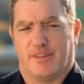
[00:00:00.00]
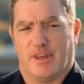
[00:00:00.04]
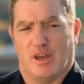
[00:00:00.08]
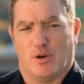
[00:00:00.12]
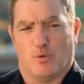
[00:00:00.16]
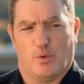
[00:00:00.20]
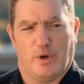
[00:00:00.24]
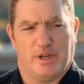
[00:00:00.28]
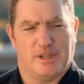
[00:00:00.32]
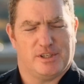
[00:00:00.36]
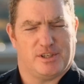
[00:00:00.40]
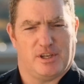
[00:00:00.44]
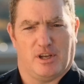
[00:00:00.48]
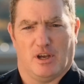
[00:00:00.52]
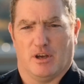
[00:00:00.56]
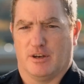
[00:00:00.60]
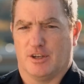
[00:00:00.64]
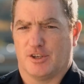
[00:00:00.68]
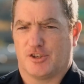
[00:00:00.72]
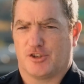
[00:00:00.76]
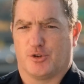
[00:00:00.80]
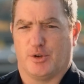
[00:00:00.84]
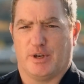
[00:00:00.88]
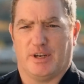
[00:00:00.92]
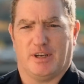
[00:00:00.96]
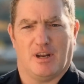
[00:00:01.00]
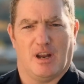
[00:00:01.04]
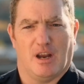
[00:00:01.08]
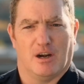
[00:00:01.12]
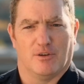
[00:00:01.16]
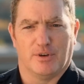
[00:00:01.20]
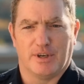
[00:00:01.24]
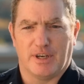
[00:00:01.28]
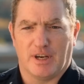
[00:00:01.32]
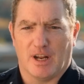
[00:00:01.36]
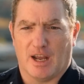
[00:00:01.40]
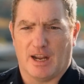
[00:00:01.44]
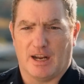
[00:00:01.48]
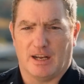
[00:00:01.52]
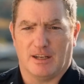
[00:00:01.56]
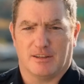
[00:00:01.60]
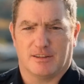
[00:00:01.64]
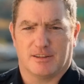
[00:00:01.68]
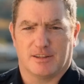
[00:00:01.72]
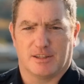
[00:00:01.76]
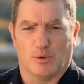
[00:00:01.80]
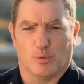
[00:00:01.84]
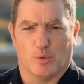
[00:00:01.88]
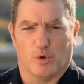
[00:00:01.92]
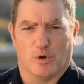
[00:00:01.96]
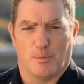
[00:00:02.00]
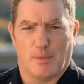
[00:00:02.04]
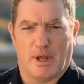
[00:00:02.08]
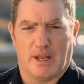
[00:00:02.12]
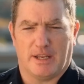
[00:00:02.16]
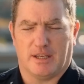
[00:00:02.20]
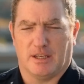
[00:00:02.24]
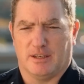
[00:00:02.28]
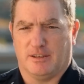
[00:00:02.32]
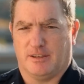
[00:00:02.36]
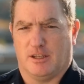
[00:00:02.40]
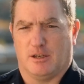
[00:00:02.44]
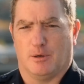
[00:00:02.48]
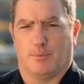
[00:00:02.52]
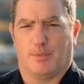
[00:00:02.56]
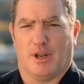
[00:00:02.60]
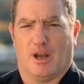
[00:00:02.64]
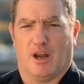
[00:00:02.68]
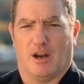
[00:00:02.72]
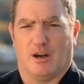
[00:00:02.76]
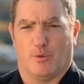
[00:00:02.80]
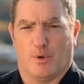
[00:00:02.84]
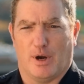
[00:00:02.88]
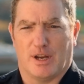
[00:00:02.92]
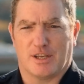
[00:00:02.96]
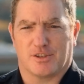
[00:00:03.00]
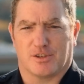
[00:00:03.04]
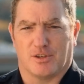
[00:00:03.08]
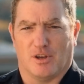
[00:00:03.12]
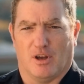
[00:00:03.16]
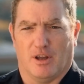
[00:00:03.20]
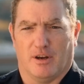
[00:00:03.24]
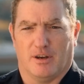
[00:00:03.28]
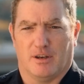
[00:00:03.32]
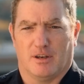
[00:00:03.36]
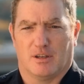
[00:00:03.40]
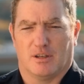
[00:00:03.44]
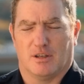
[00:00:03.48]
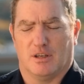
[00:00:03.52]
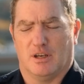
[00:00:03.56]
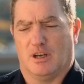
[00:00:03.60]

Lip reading: that we see on the street every night that we're making DWI arrests on.